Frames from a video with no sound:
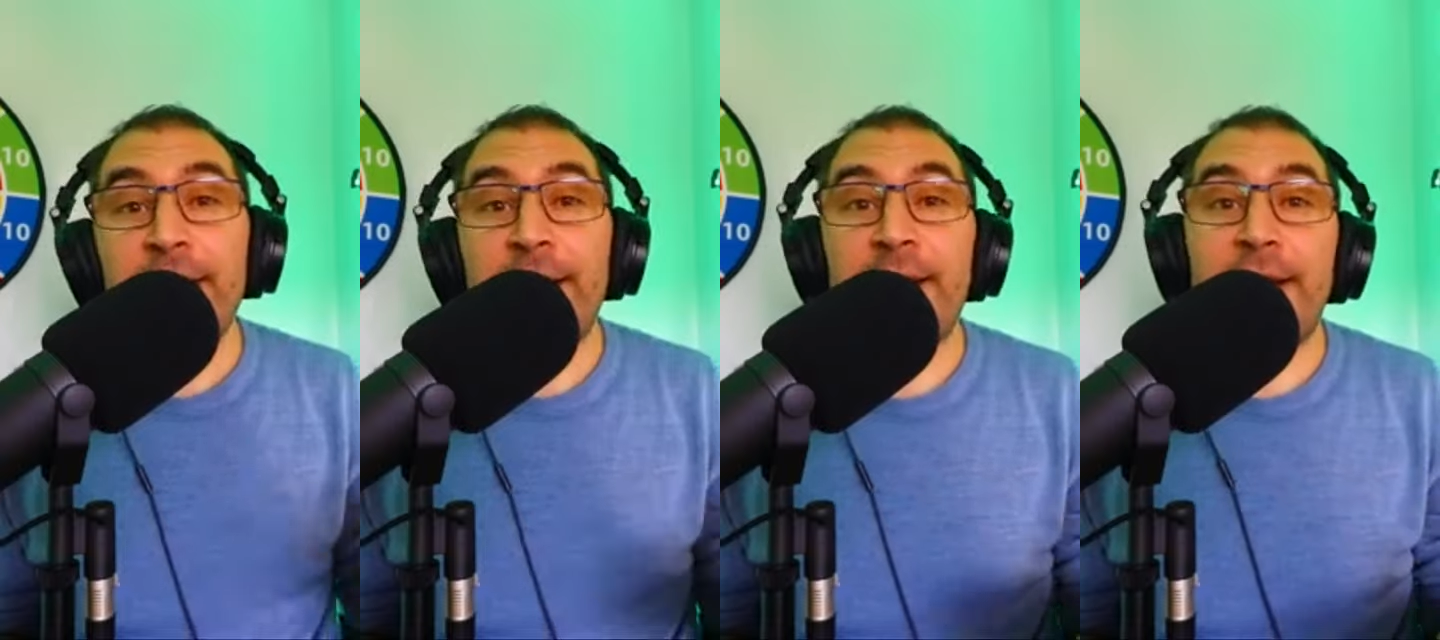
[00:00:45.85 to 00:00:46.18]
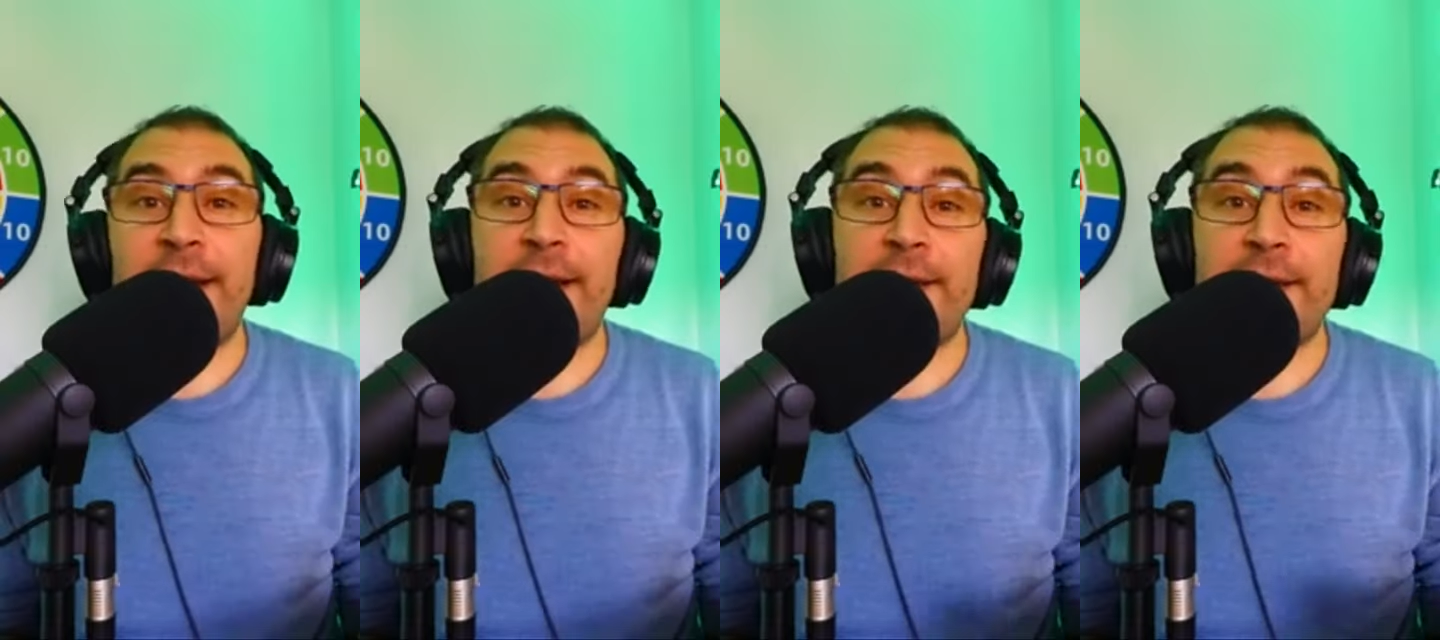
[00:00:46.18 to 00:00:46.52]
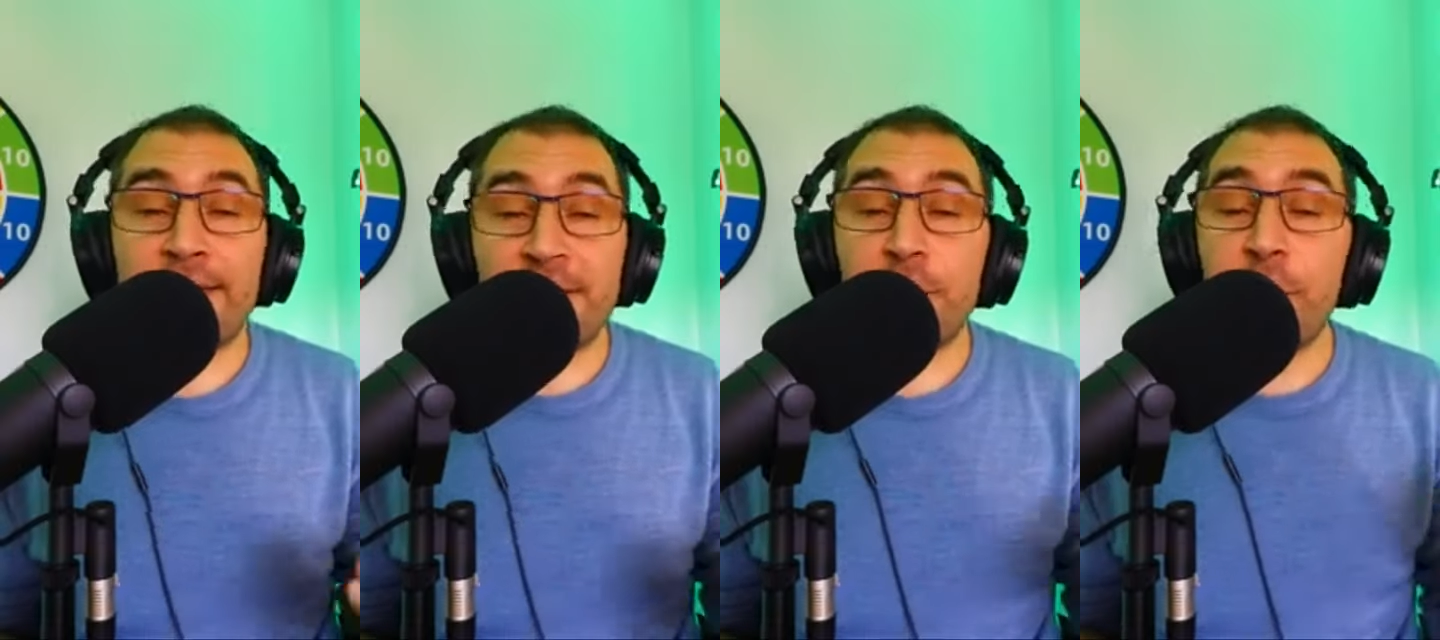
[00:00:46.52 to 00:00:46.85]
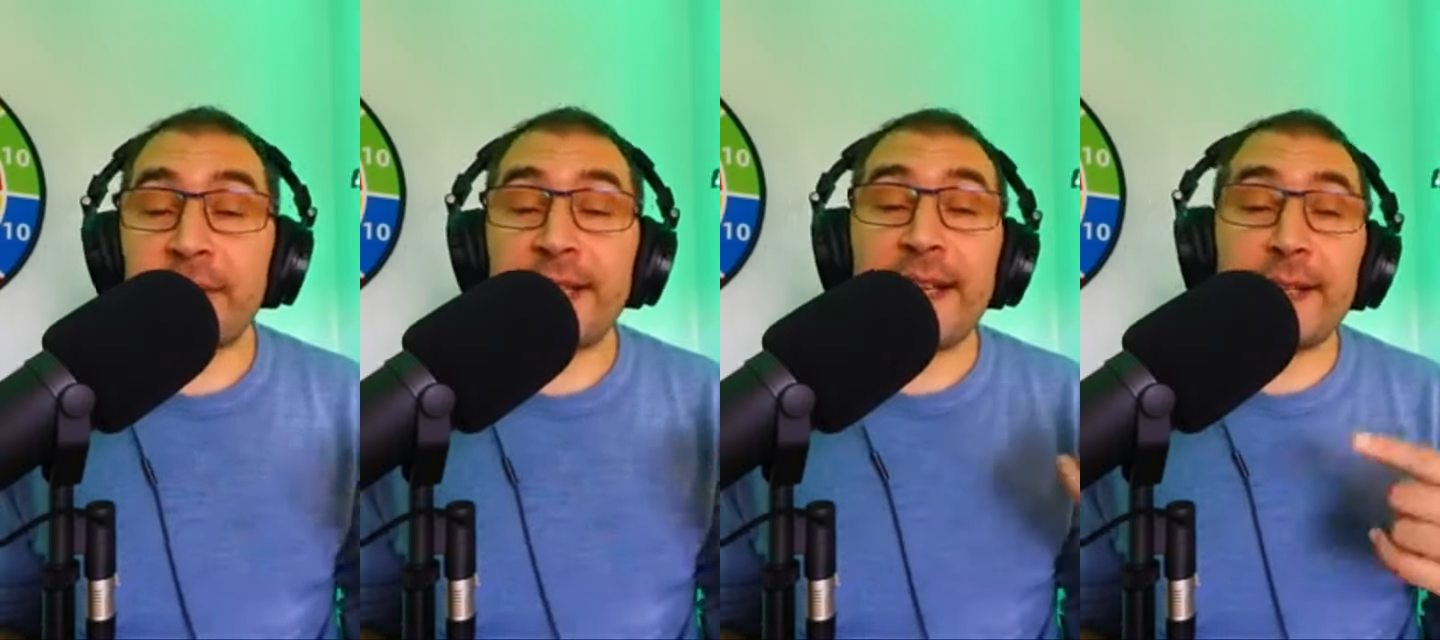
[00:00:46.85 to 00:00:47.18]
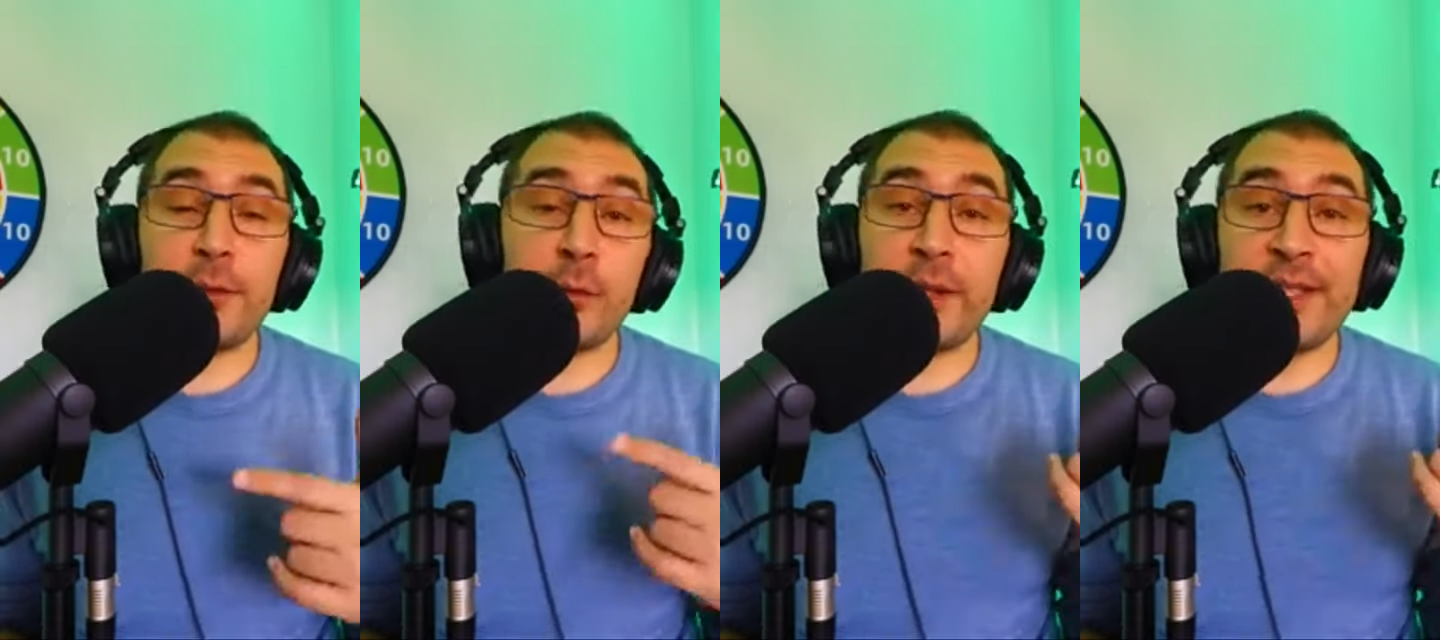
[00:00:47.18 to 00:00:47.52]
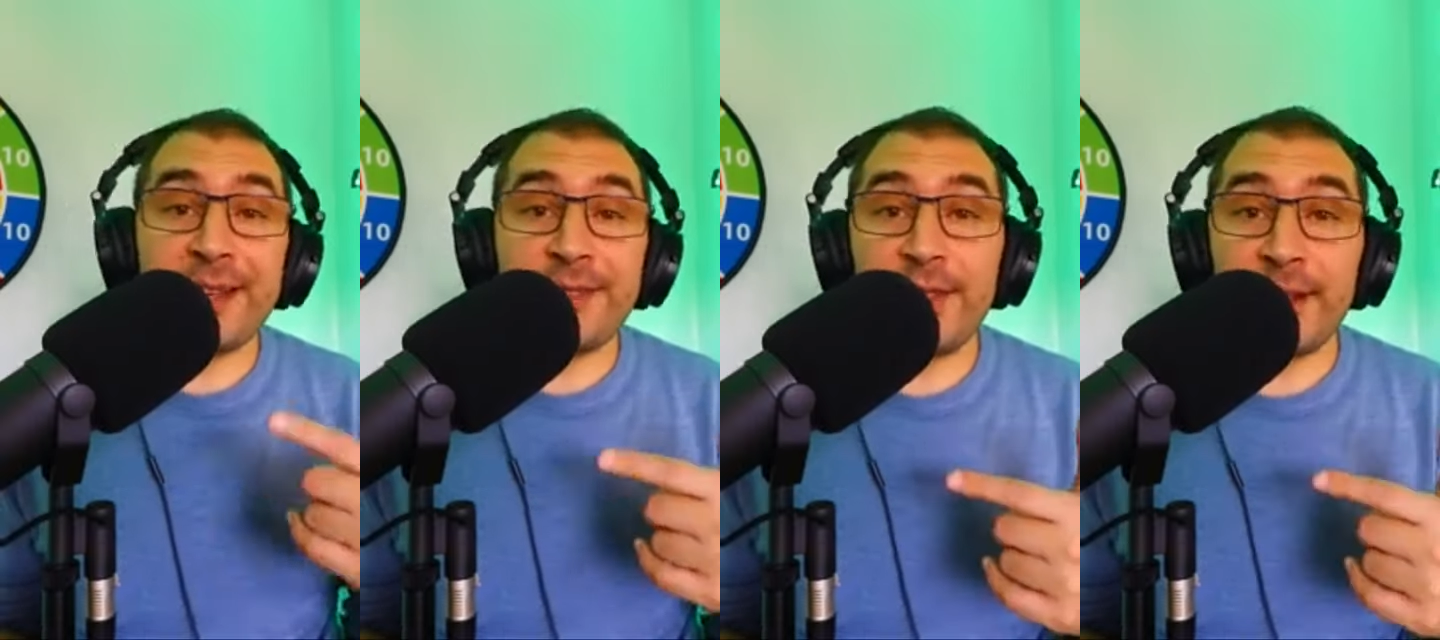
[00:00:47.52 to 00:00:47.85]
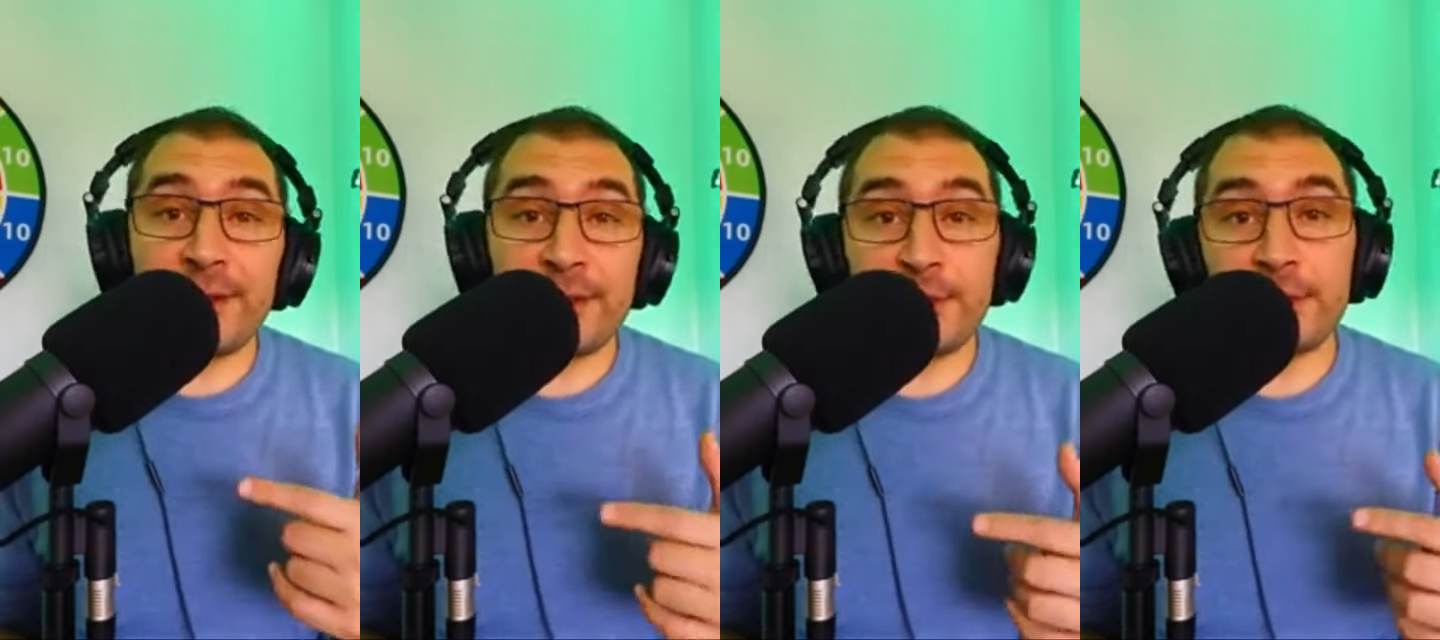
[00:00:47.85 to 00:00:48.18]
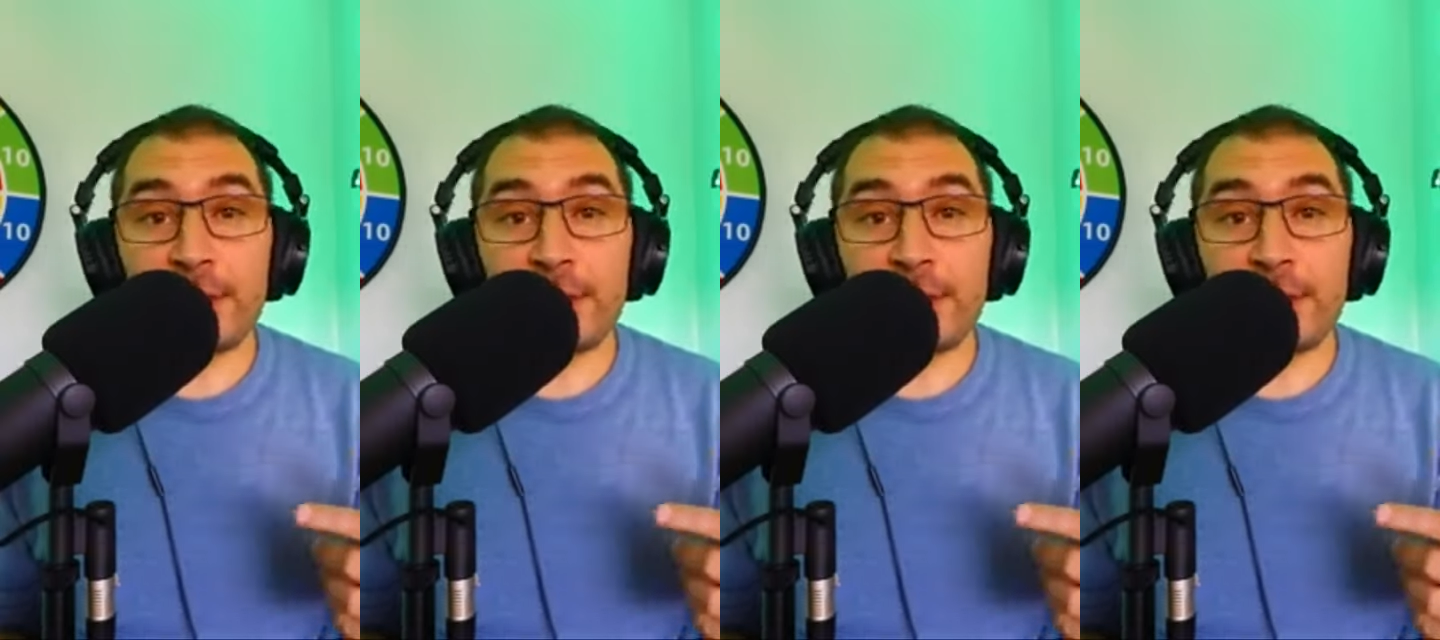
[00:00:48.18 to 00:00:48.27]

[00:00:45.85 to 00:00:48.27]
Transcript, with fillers: Uh, this is what I what I did.